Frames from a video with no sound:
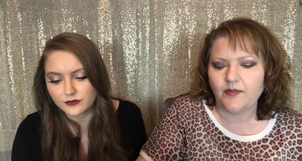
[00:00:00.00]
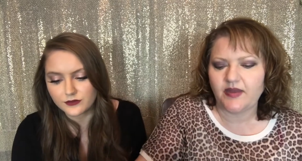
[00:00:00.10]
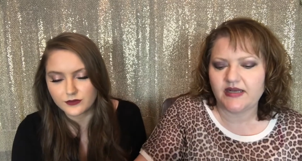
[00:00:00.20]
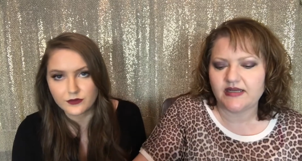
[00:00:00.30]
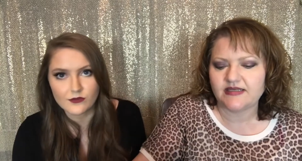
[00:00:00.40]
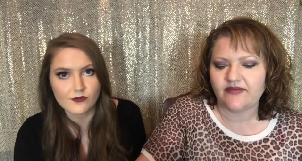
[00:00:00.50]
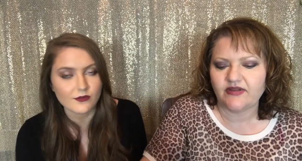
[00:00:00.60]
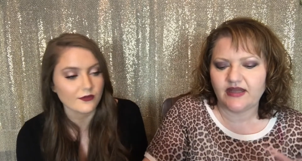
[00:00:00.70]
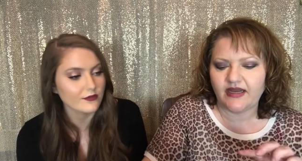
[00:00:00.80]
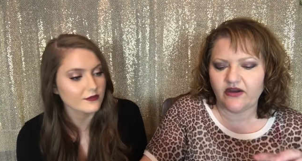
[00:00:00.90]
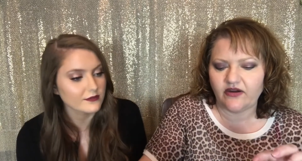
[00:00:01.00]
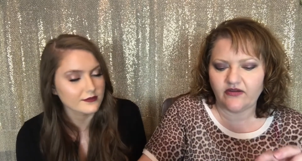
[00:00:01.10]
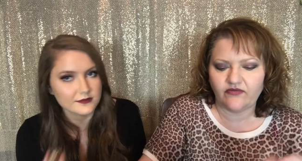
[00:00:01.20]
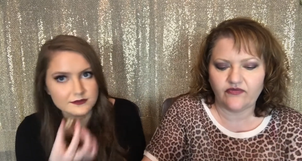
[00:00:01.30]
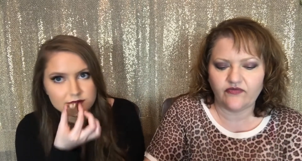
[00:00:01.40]
Speaker 1: but it does have a layer
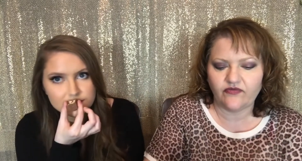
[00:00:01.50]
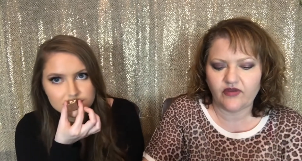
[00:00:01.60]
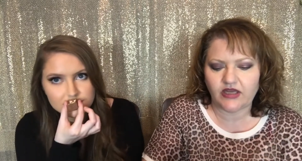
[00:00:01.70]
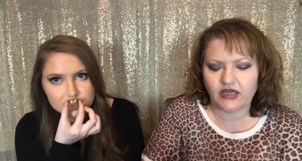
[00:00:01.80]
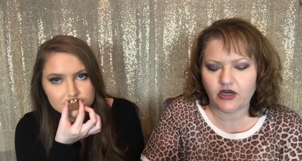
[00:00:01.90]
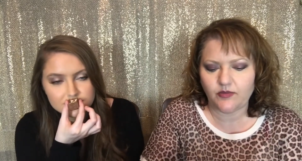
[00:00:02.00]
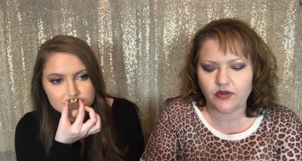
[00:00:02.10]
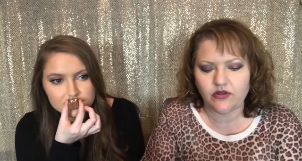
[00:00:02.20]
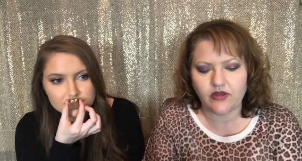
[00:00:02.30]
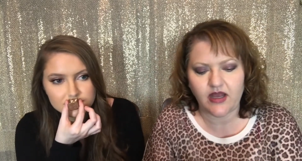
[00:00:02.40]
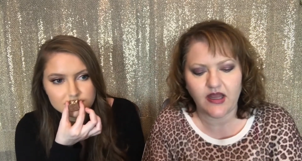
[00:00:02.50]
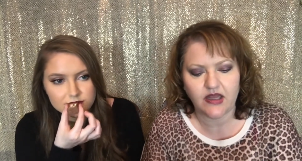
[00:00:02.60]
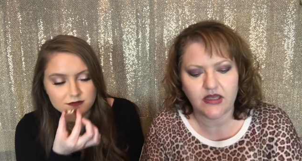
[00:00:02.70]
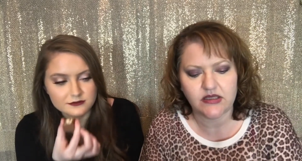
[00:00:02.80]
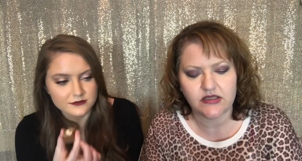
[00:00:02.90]
of caramel
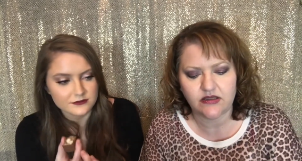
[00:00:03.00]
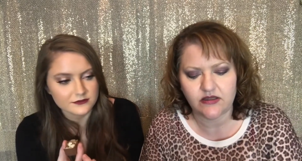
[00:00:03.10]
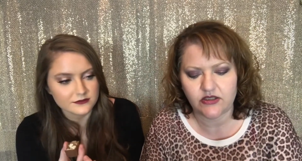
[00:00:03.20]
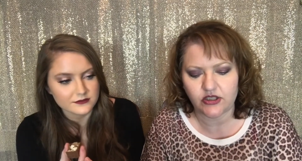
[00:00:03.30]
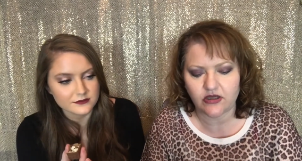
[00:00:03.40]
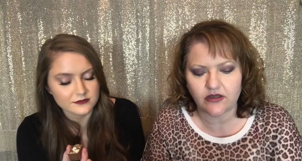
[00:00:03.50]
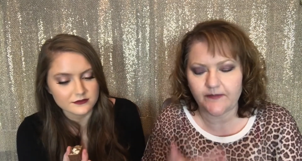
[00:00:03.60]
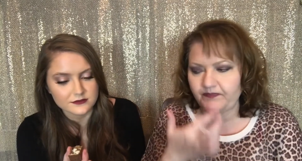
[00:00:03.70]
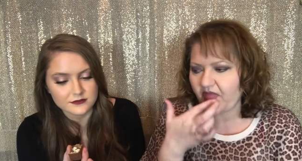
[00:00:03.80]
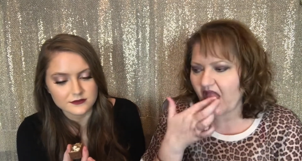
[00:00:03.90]
and then the chocolate.